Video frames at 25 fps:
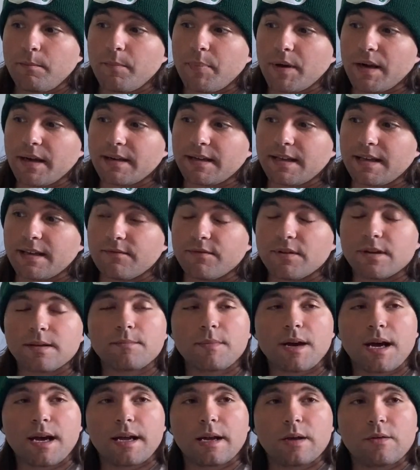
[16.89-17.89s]
But given
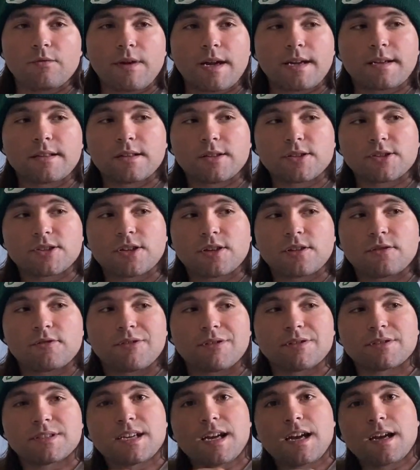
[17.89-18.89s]
my regular
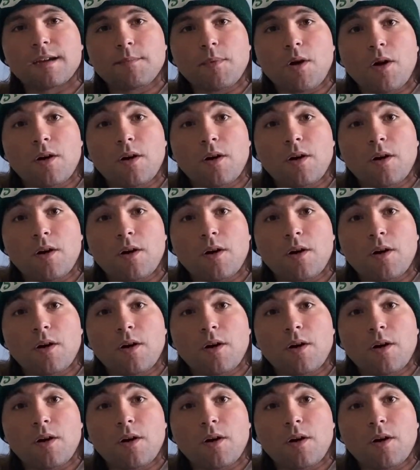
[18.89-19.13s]
turnaround time